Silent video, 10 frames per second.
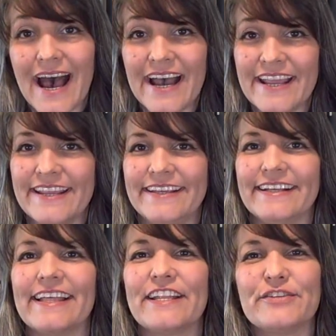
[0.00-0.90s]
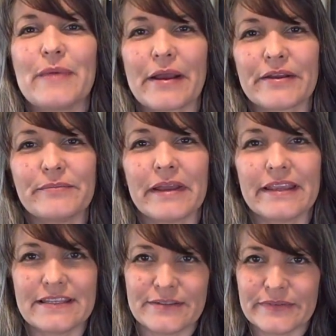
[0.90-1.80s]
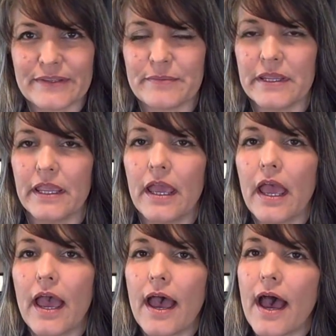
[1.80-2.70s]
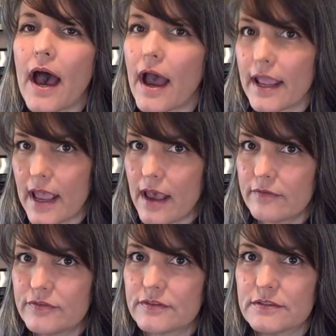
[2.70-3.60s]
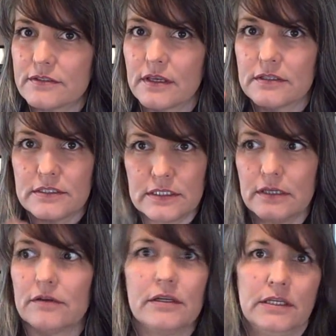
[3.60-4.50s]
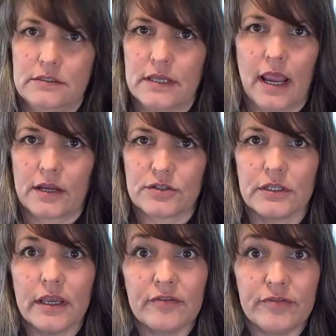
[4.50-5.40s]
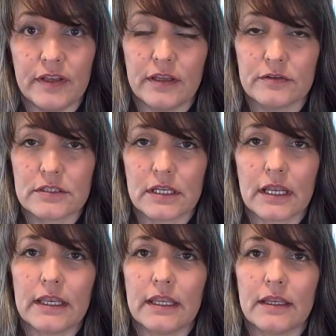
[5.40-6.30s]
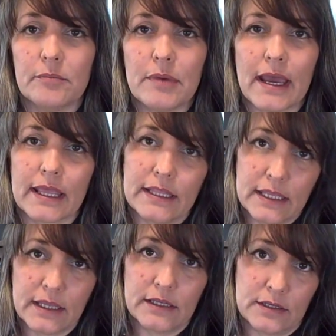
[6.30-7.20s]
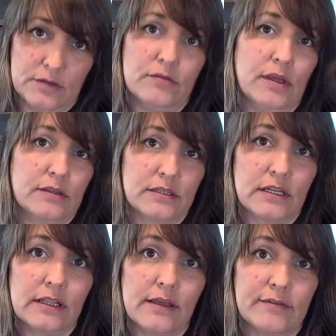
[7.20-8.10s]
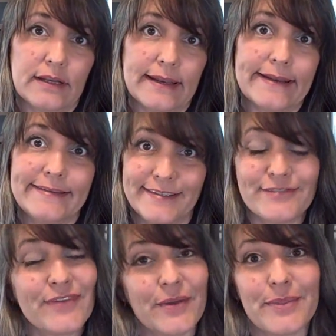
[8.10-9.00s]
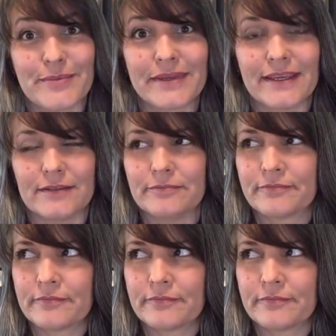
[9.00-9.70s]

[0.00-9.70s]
Hi, glad you're back in my kitchen with me. I have a series actually of videos that I did back at the end of 2011 and I just found them again.